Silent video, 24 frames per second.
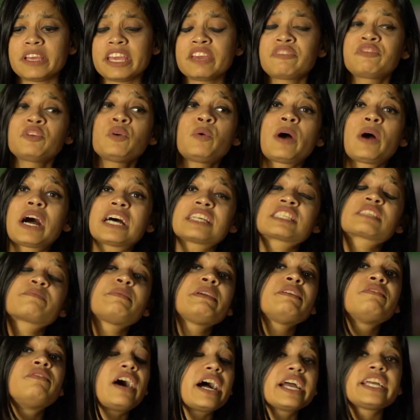If you ask
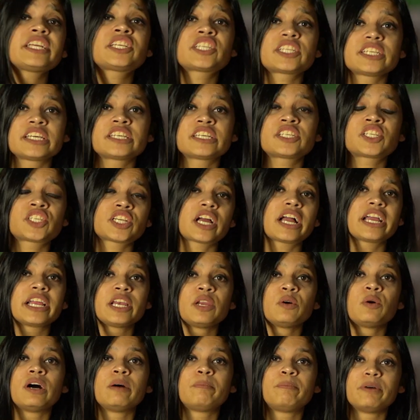me, why is
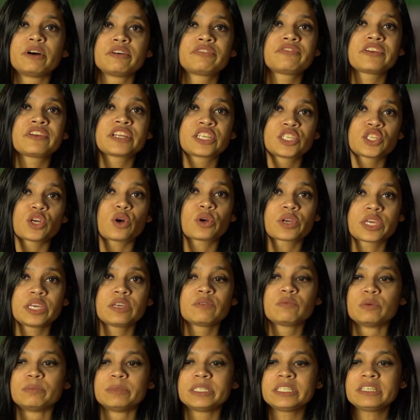Shilo a perfect
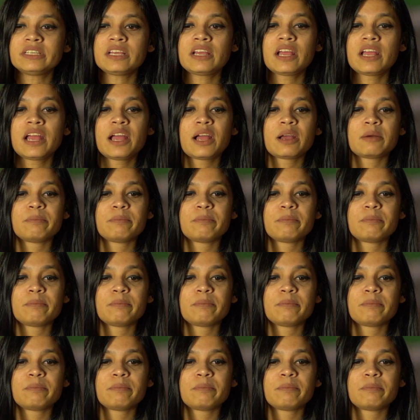jockey woman?